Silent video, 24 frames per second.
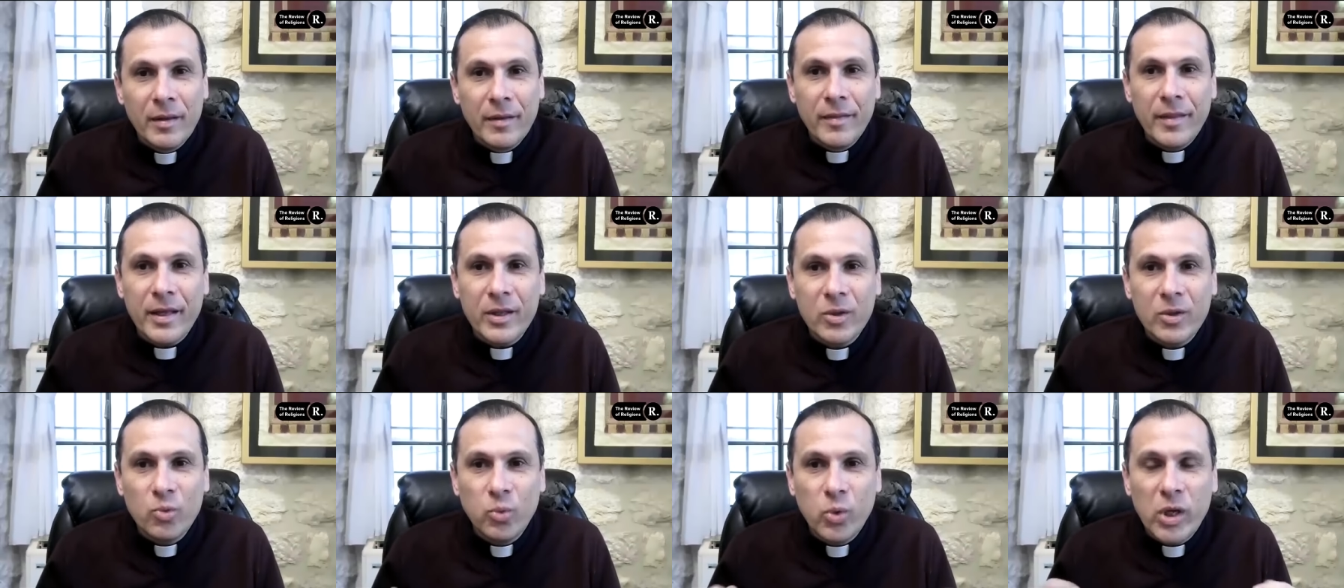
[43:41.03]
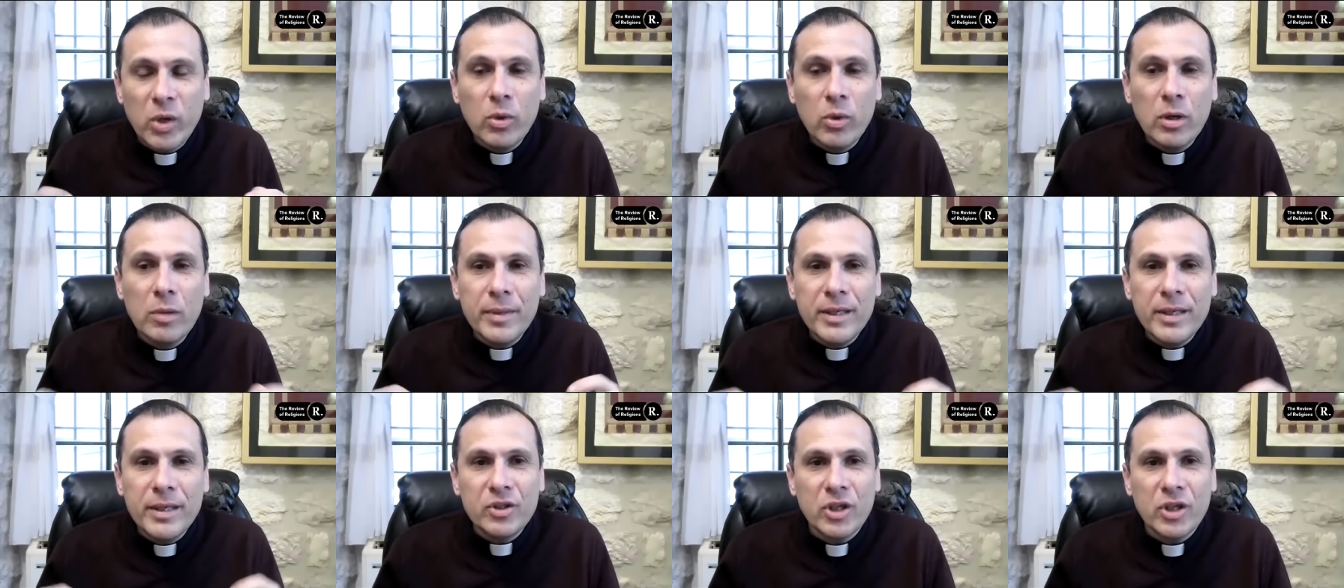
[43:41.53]
that we
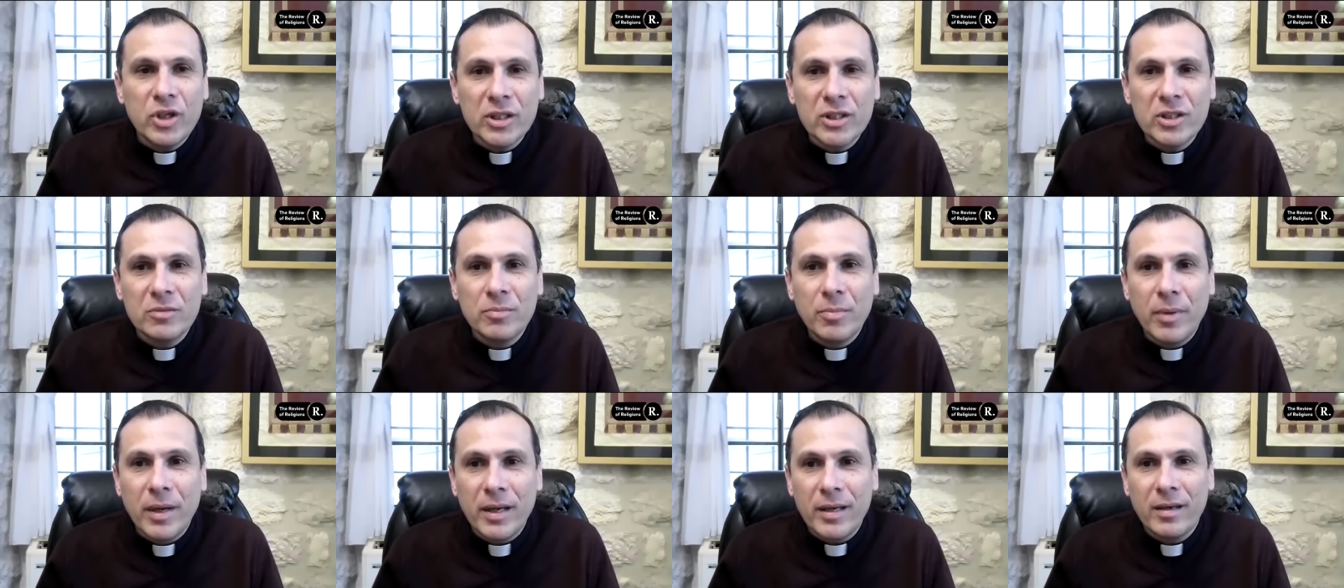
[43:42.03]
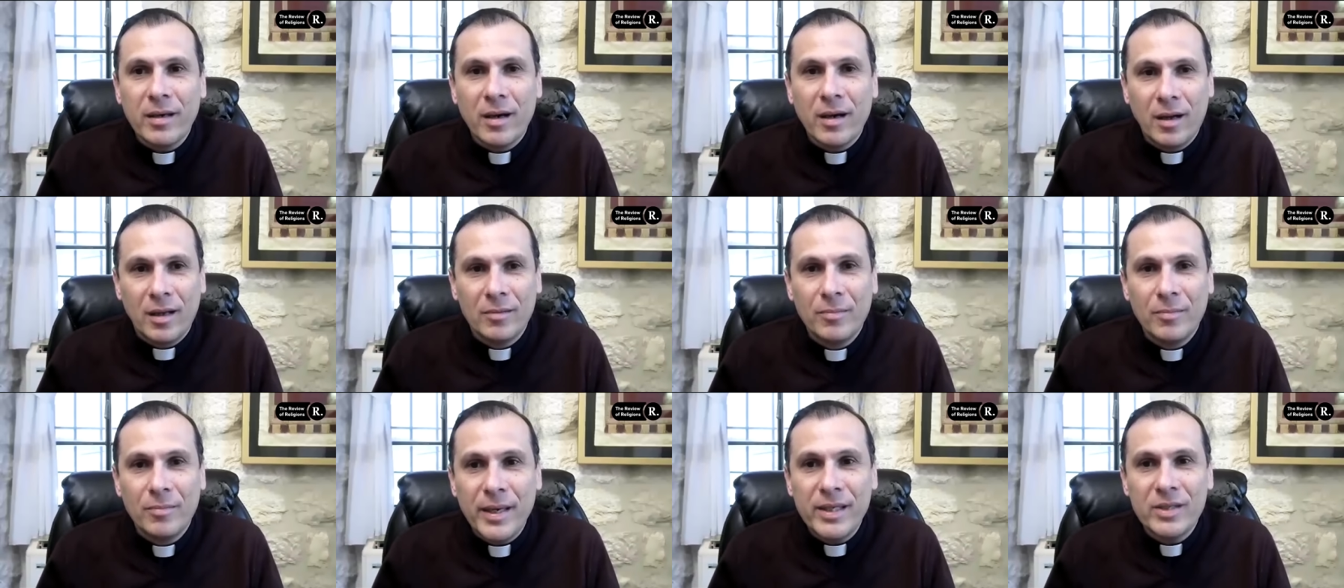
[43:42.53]
will be judged by
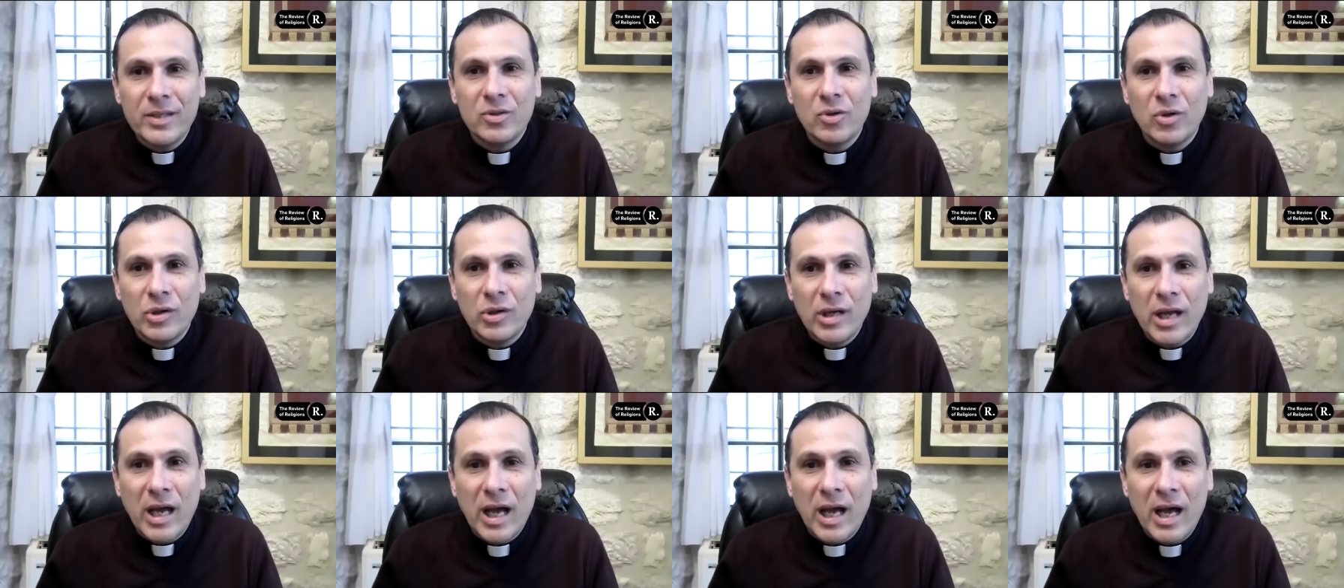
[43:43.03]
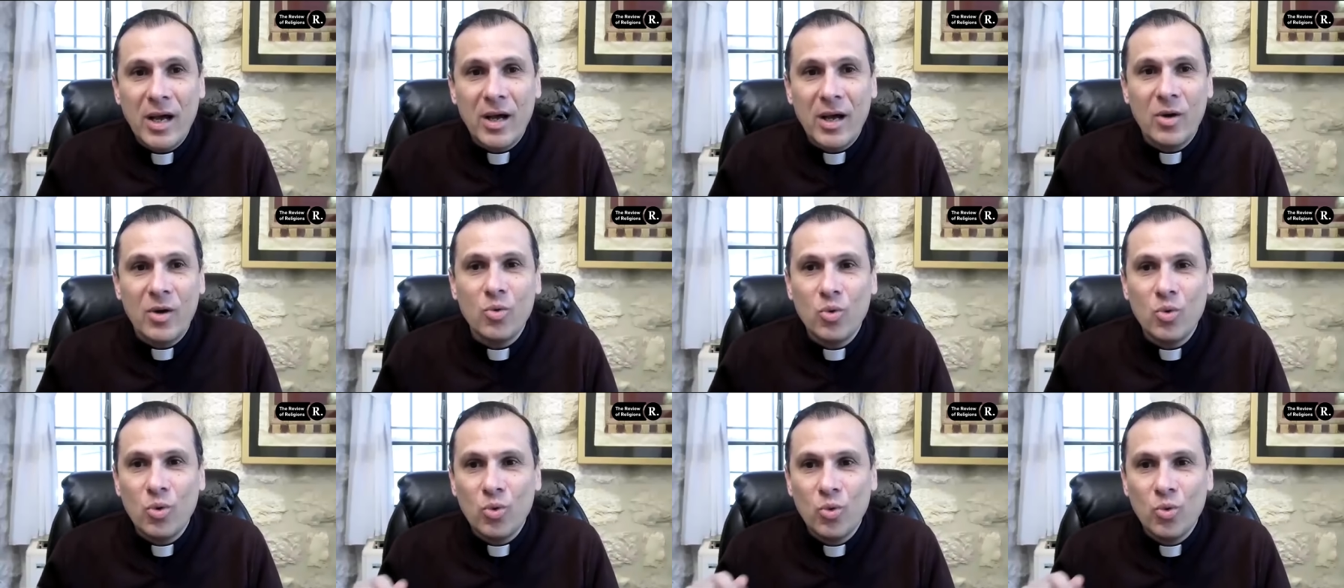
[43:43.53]
God based on
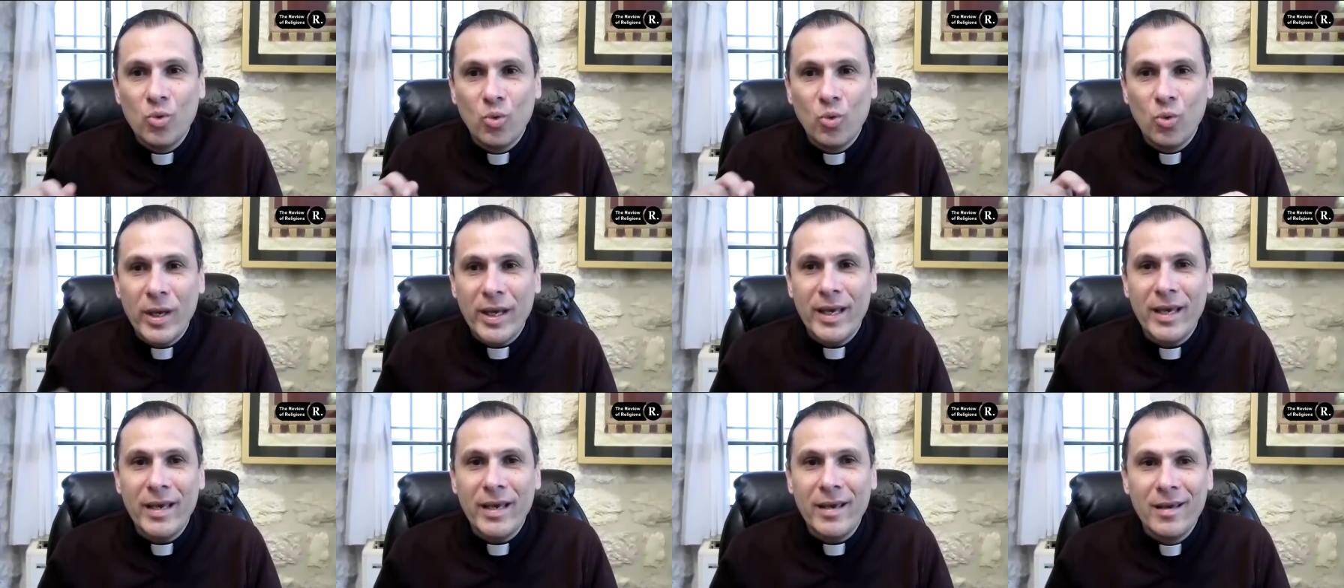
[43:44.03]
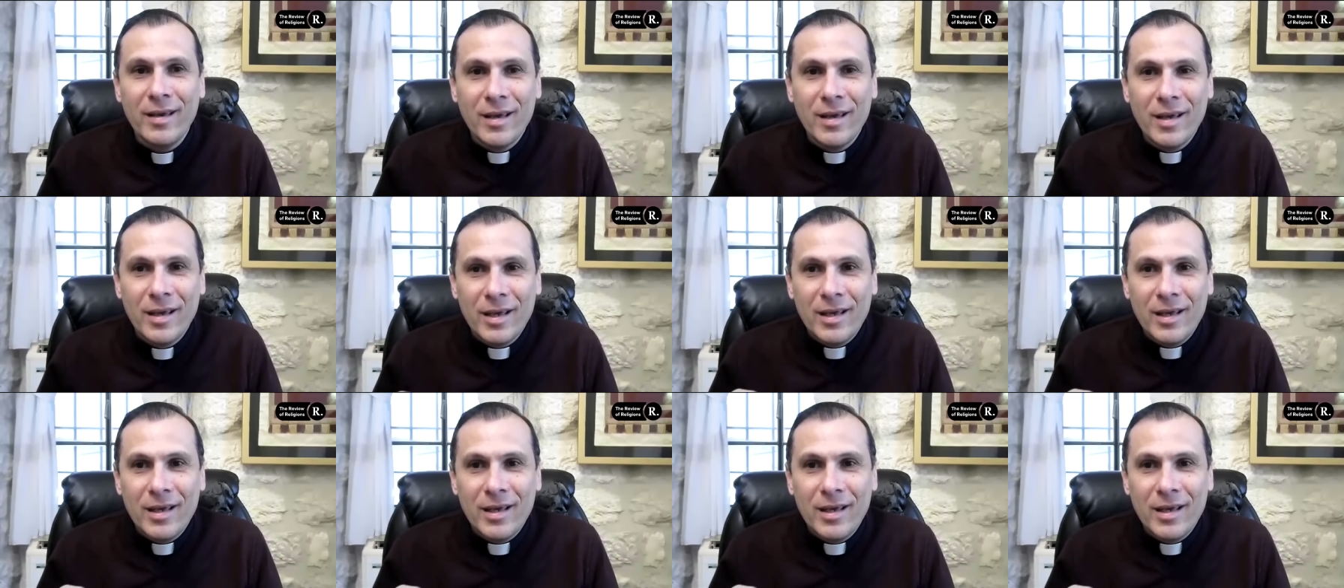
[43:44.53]
how we